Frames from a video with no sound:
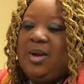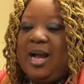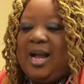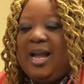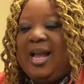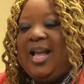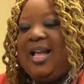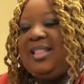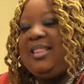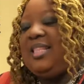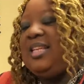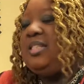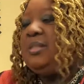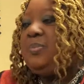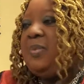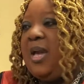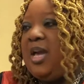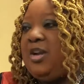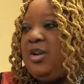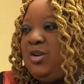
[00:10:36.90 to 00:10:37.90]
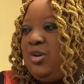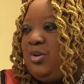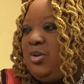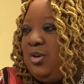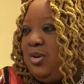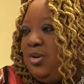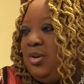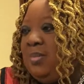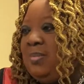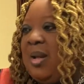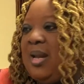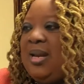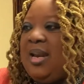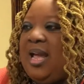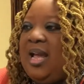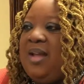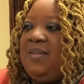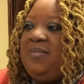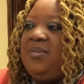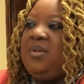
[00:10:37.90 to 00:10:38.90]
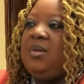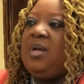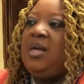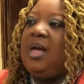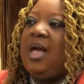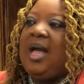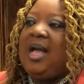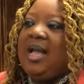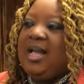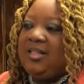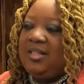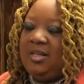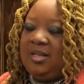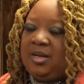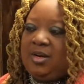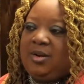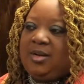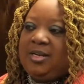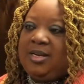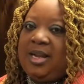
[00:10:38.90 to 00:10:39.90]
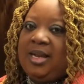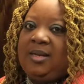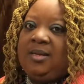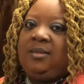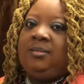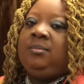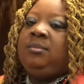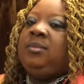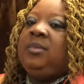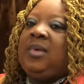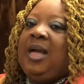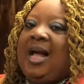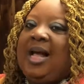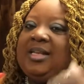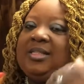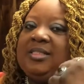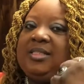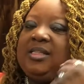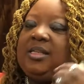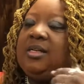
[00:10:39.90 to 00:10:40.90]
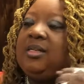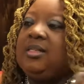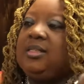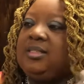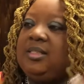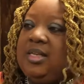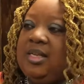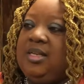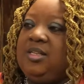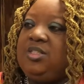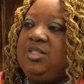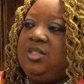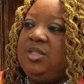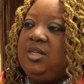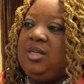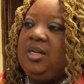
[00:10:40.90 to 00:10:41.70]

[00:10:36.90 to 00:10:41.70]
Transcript: Well, I had this pattern going on in my life. I had to learn that I still could teach.